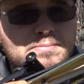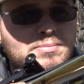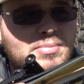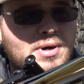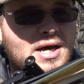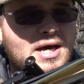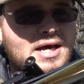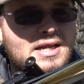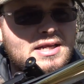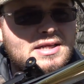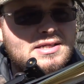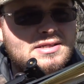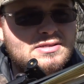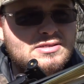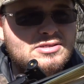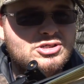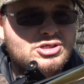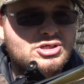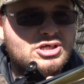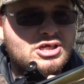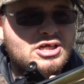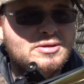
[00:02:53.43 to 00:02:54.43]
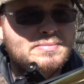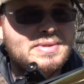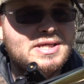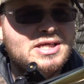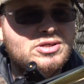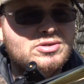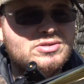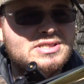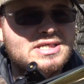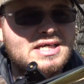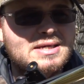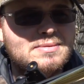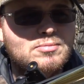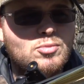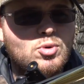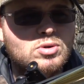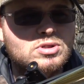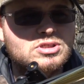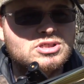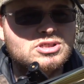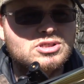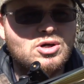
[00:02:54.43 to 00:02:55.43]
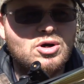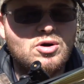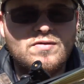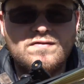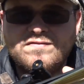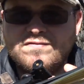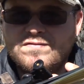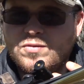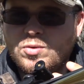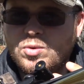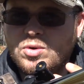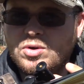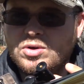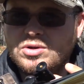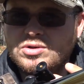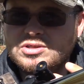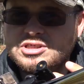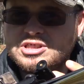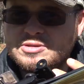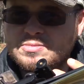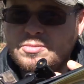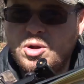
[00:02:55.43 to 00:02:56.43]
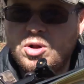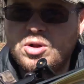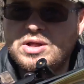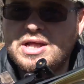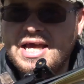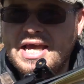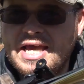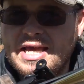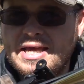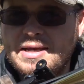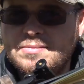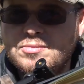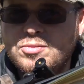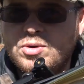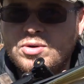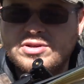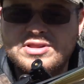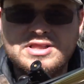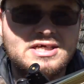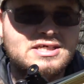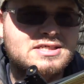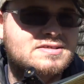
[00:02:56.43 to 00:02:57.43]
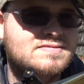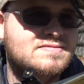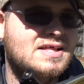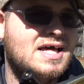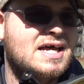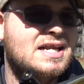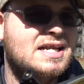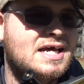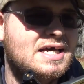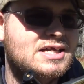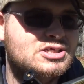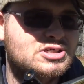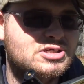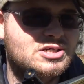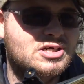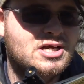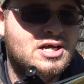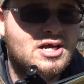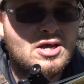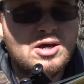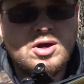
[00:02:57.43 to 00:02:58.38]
but you're going to be using it more so for small game or things of that nature.